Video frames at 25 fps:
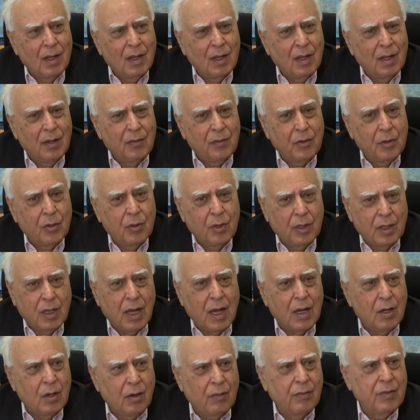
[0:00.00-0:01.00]
if you
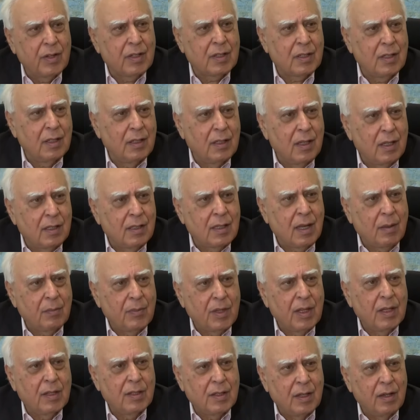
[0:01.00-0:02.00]
resign, obviously there's
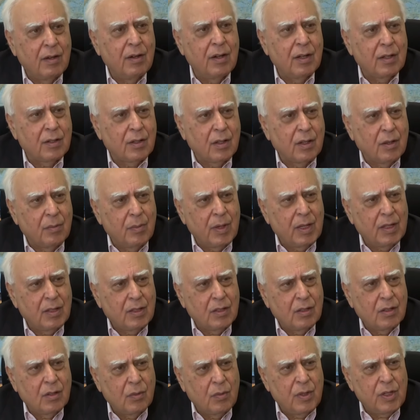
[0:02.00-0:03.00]
something serious on the
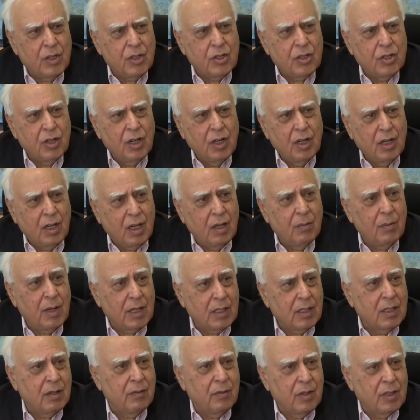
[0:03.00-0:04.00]
basis of which he
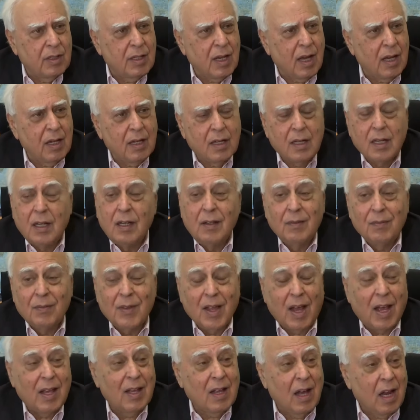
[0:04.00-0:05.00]
must have resigned.
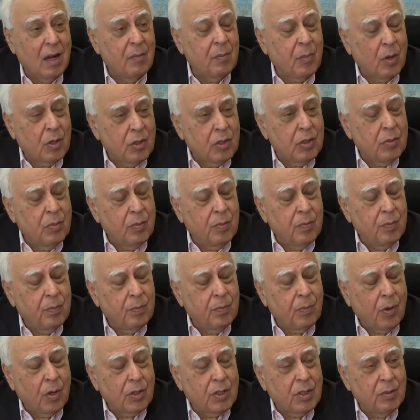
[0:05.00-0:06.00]
I can't
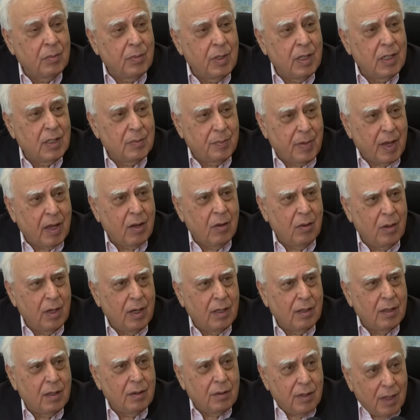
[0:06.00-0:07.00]
possibly
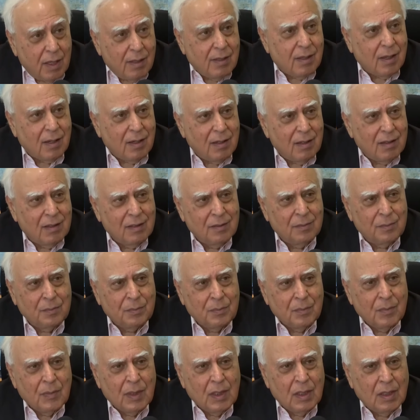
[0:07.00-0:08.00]
speculate the reason,
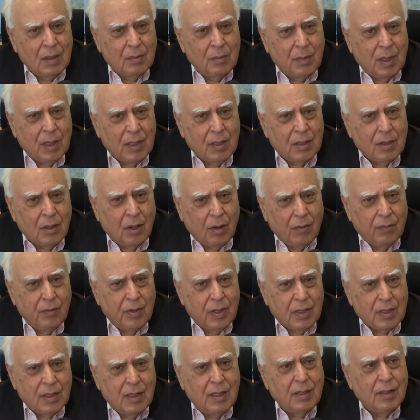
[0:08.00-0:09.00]
but
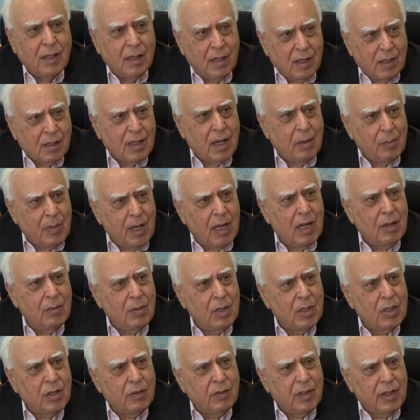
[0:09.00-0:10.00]
obviously there is some
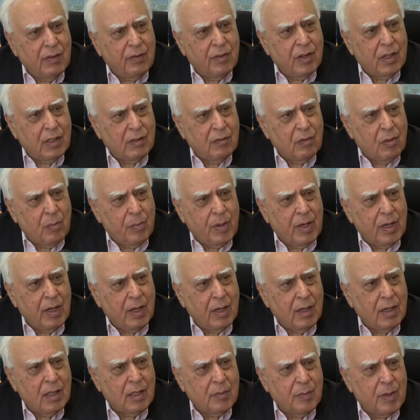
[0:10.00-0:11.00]
element of difference of
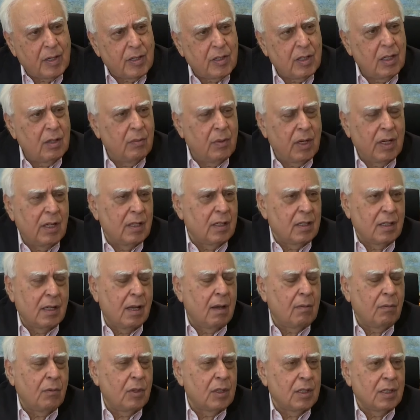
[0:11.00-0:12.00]
opinion, especially when his
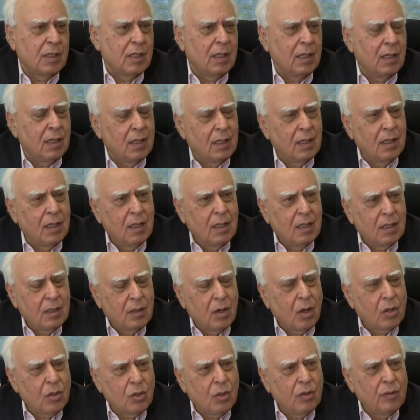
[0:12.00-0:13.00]
term was still
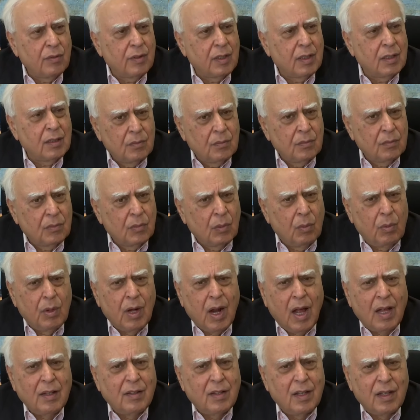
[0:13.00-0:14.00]
not over. Well,
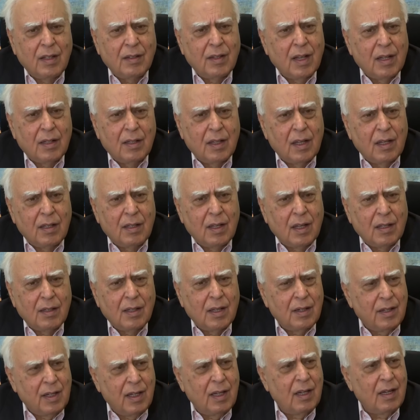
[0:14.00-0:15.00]
I think that the
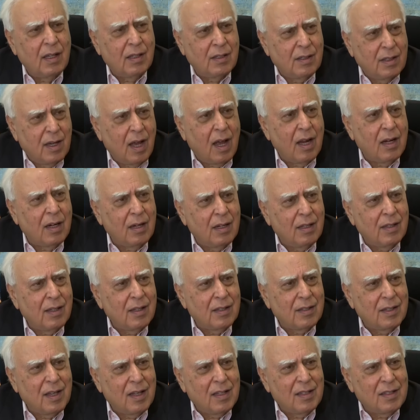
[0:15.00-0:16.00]
deal is done in the
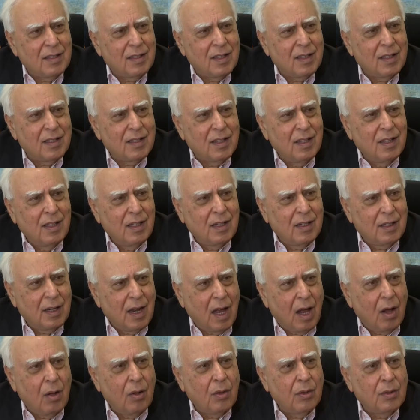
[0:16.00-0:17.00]
sense that
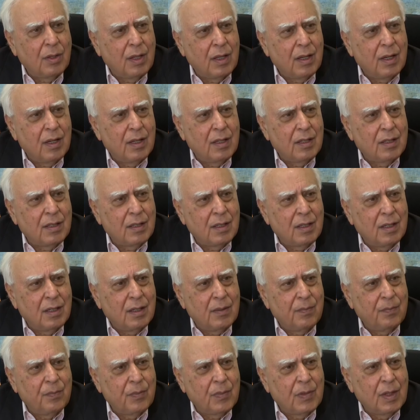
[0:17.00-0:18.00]
now there is a
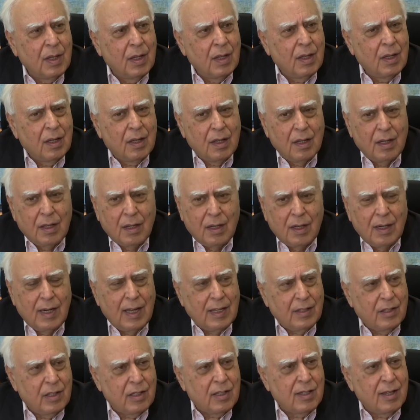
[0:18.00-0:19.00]

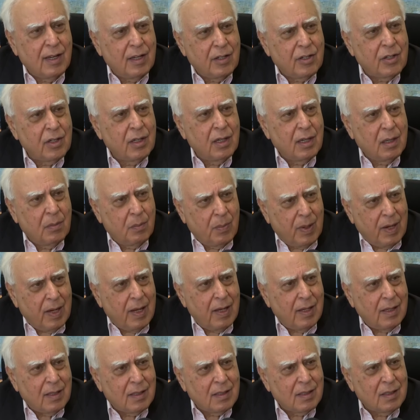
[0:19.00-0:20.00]
legislation in
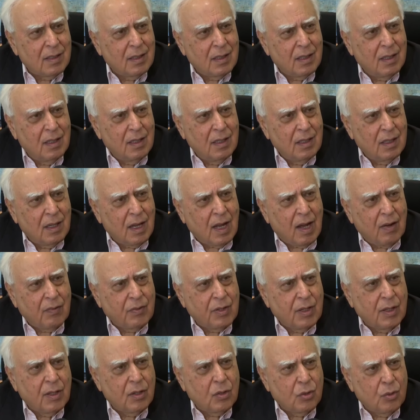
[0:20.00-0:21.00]
place
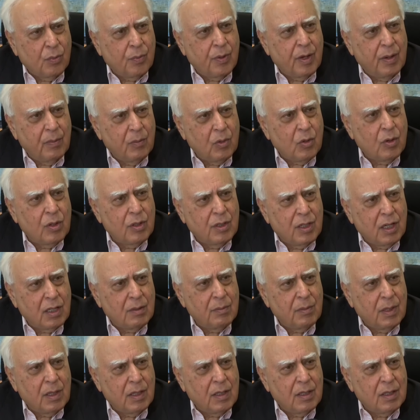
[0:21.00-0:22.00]
after the Supreme Court
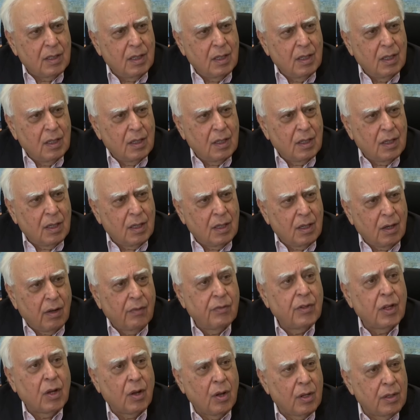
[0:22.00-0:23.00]
judgment of
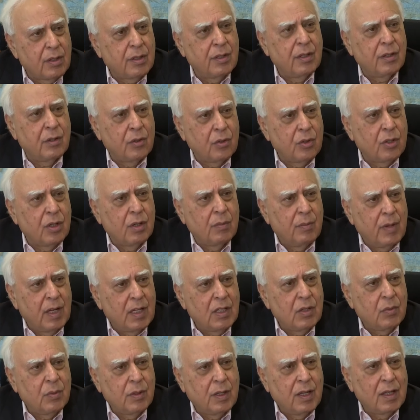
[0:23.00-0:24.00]
the Constitution
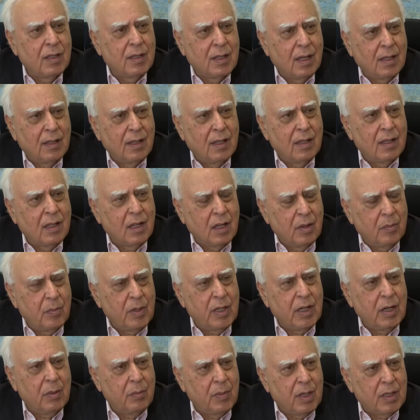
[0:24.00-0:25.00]
bench, where they said that the
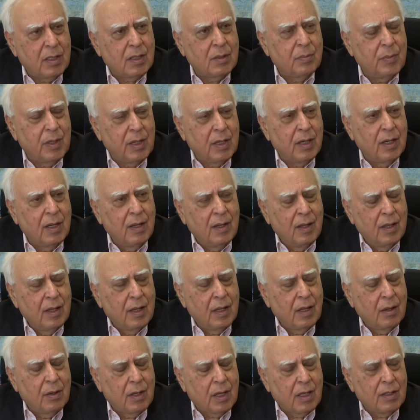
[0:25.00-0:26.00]
committee must
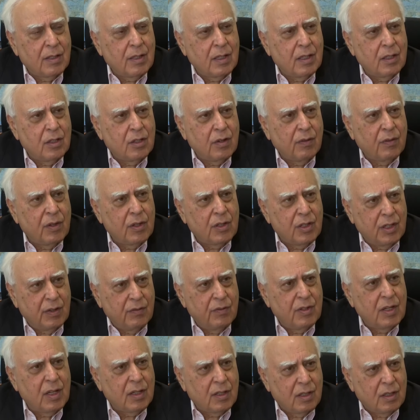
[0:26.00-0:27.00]
consist of the Chief
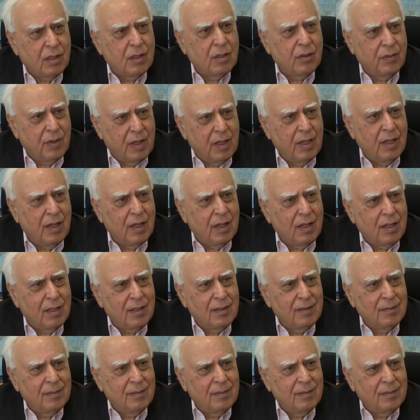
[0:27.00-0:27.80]
Justice of India,